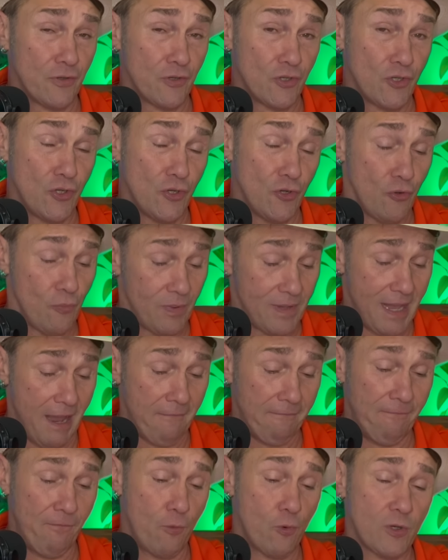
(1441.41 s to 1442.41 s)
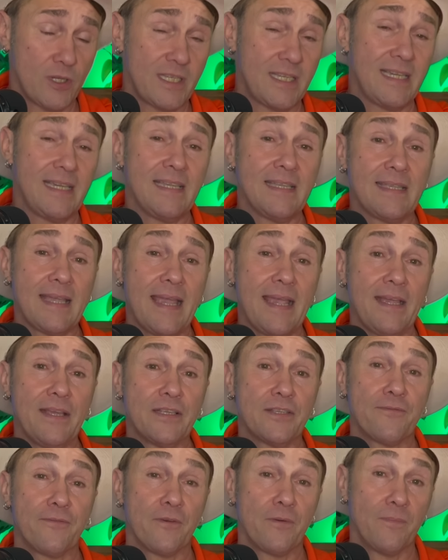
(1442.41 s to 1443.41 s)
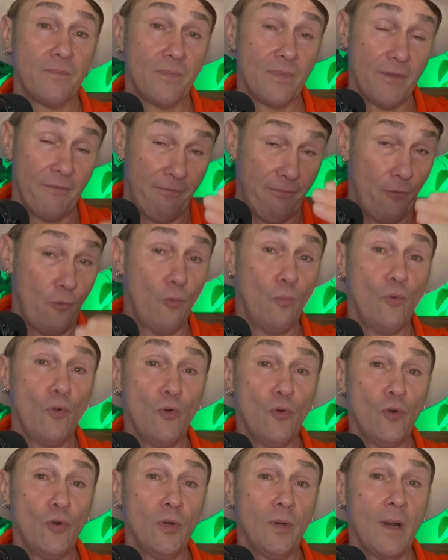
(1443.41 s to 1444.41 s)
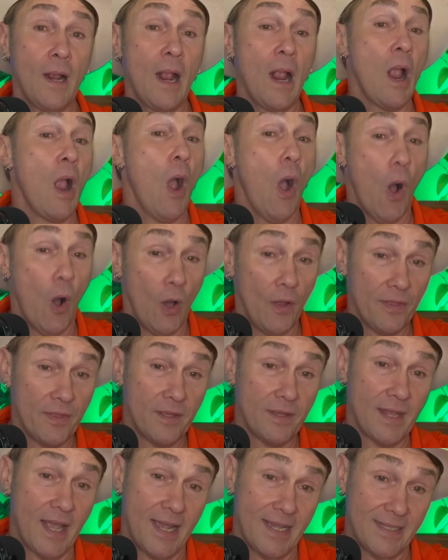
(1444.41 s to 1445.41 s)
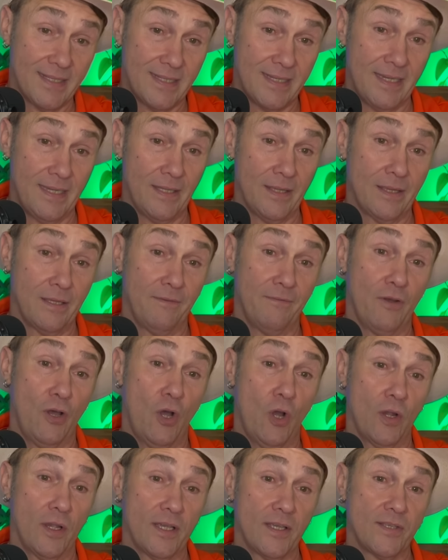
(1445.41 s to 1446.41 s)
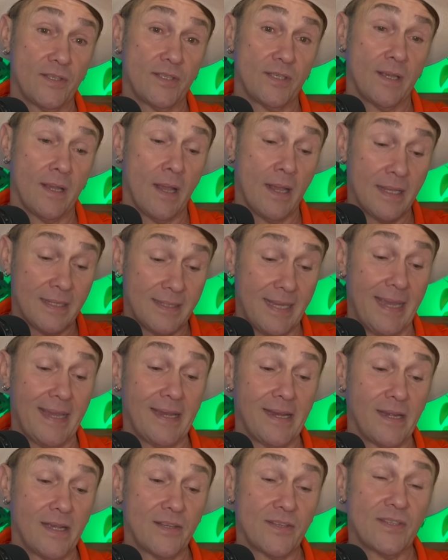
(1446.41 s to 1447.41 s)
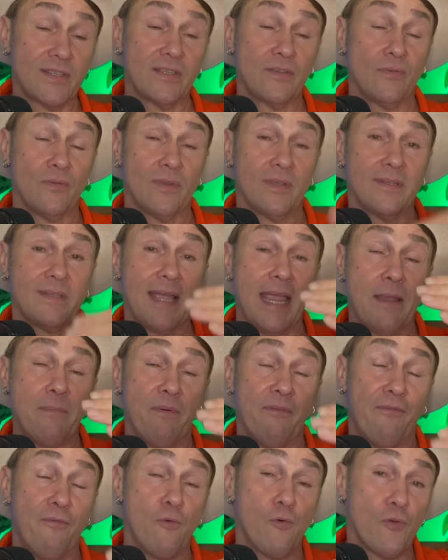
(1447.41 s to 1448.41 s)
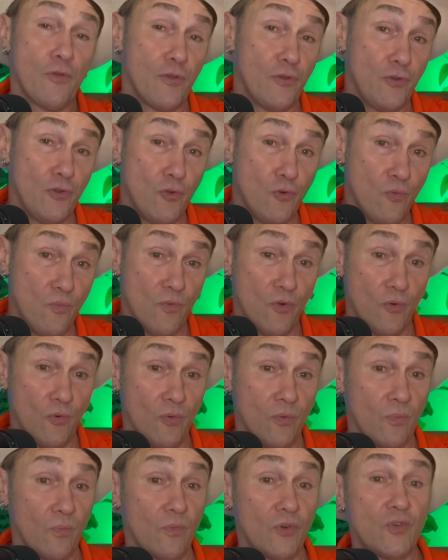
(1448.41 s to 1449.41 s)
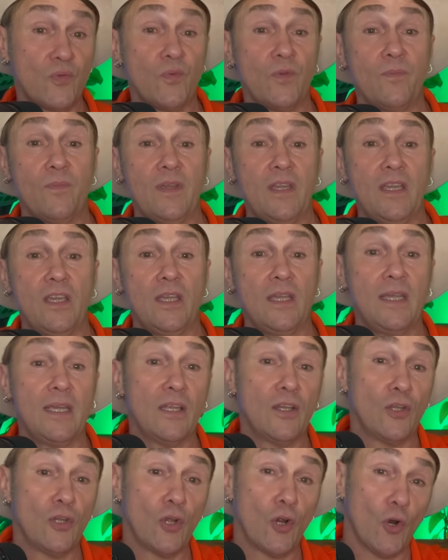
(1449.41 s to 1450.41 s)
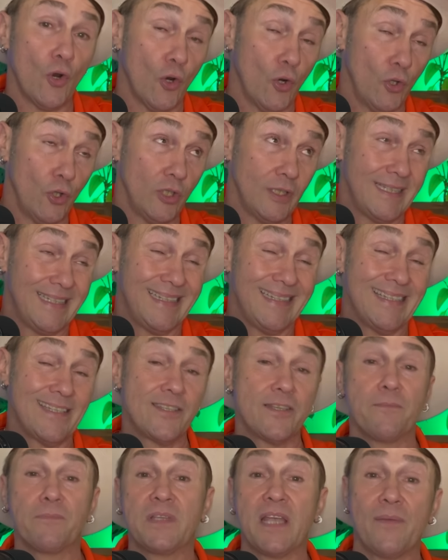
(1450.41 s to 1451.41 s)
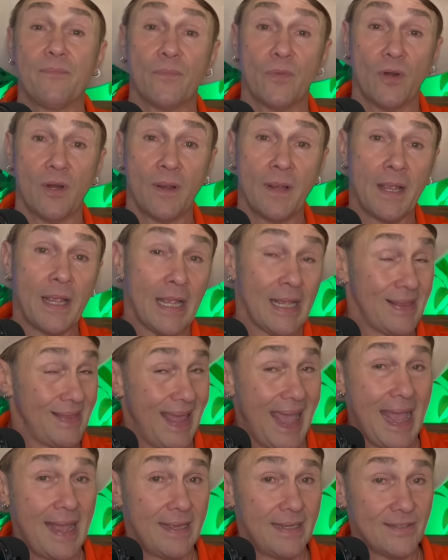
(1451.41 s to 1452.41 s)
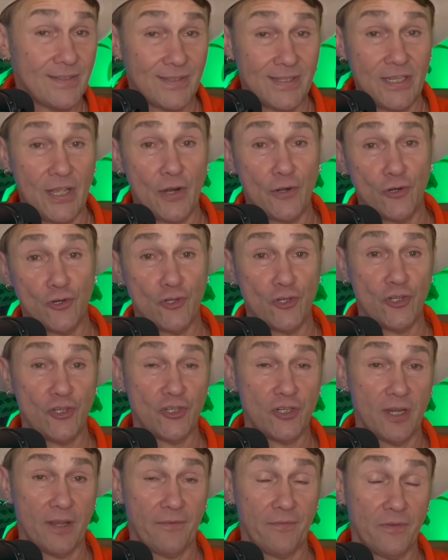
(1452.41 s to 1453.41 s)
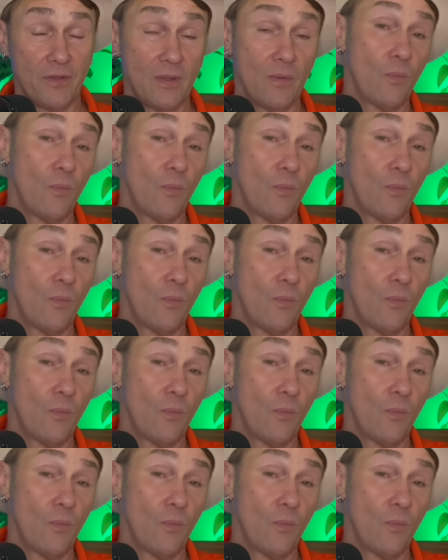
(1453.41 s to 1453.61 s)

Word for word: too. But that 14 days from the full moon on the 19th of August, taking us to the day before the new moon, which would be in early September. That is the energy shift.